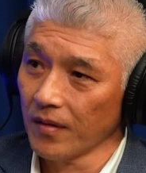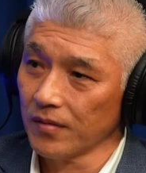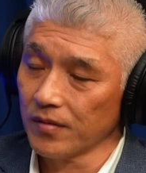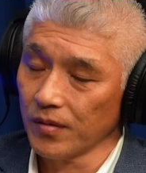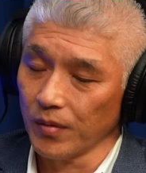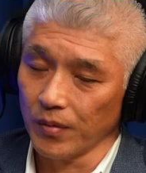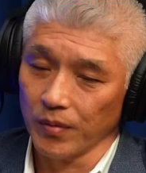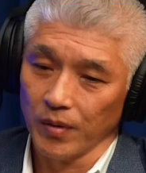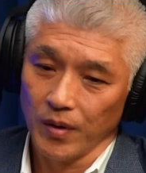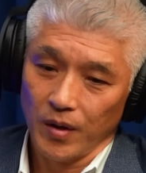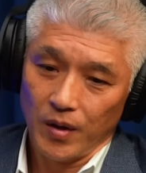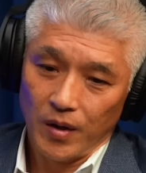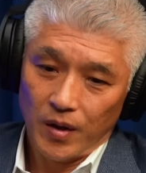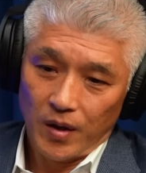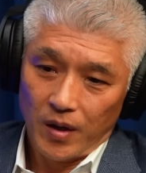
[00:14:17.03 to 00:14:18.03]
So
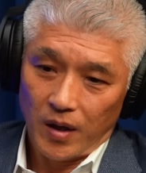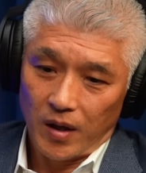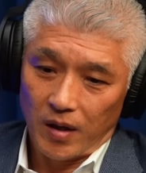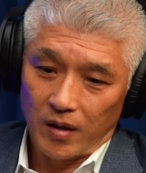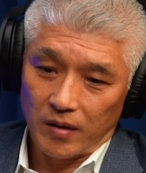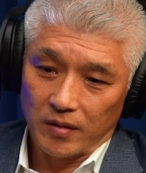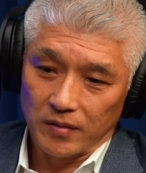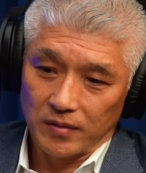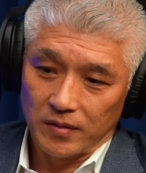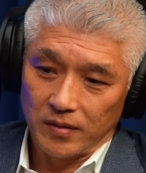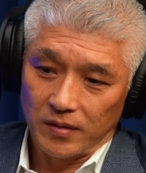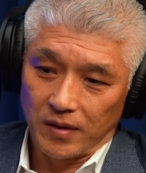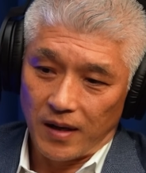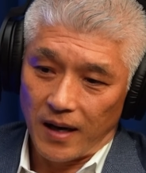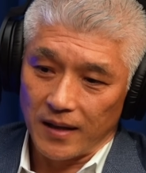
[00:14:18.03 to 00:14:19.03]

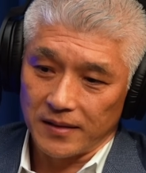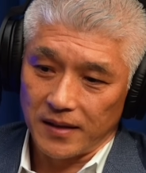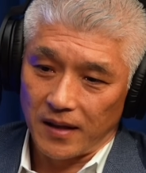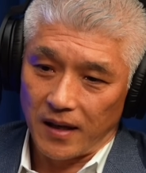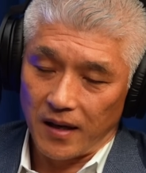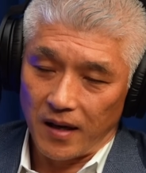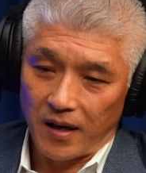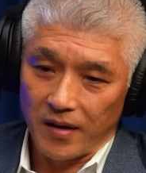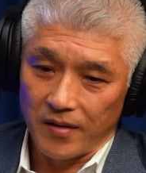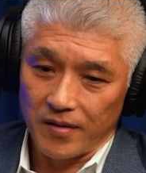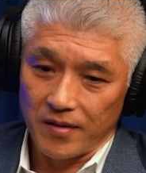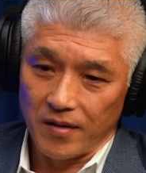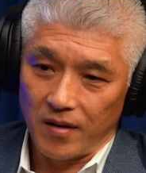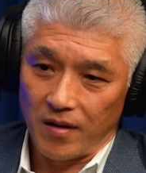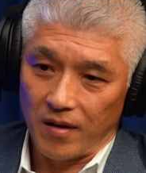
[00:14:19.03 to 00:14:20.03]
the guys that I
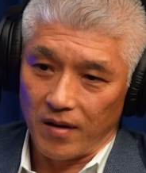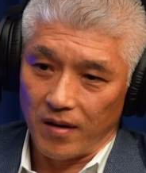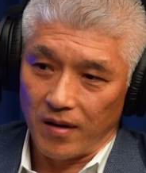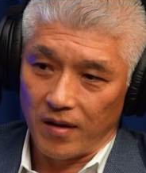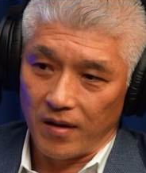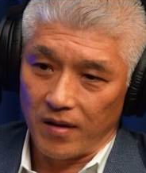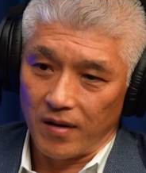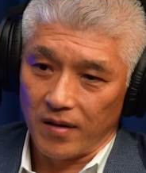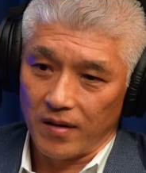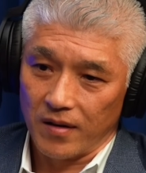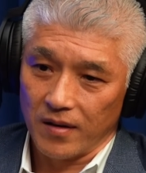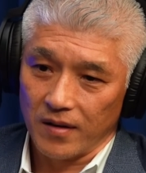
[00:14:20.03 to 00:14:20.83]
hire are